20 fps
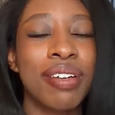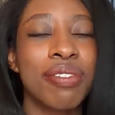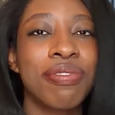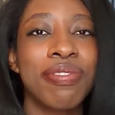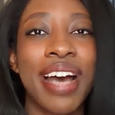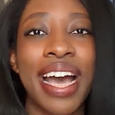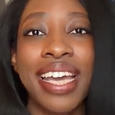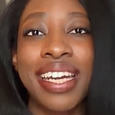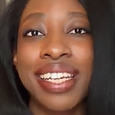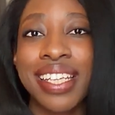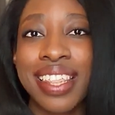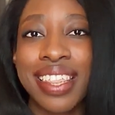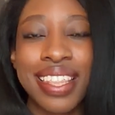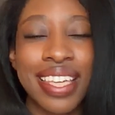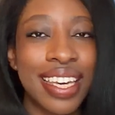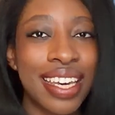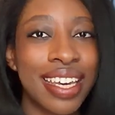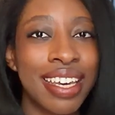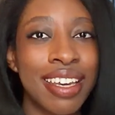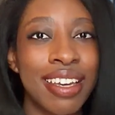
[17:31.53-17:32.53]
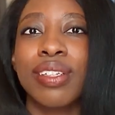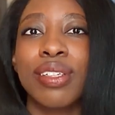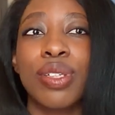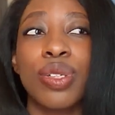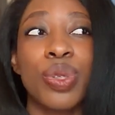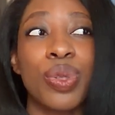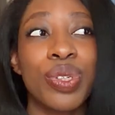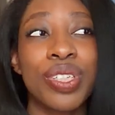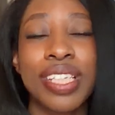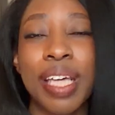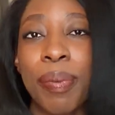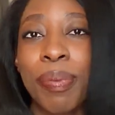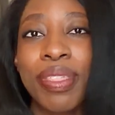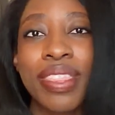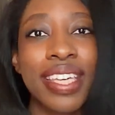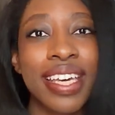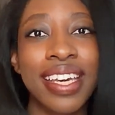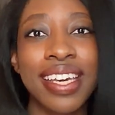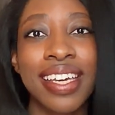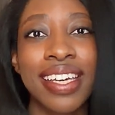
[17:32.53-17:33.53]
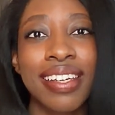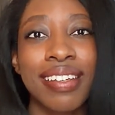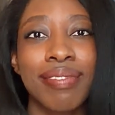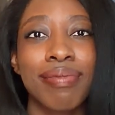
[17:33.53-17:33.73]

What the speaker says: Find a thing, do something